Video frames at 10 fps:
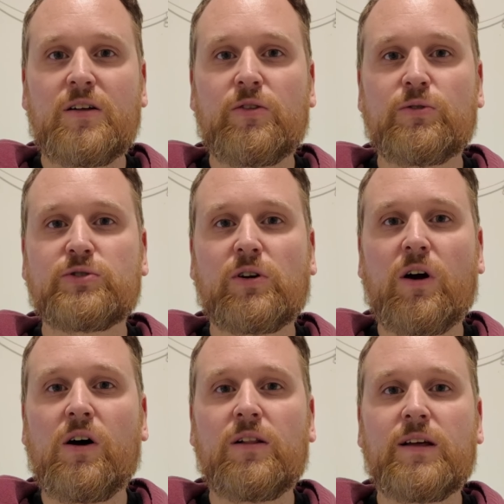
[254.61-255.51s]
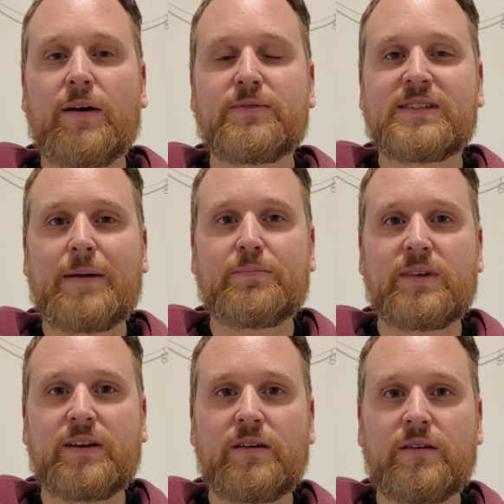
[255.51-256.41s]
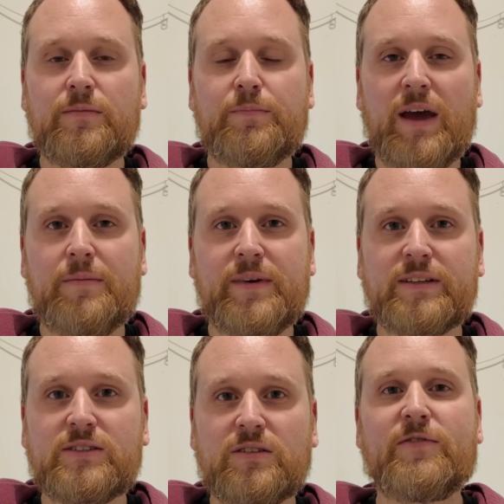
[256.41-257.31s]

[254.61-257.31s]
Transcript: Those are all accepted payments.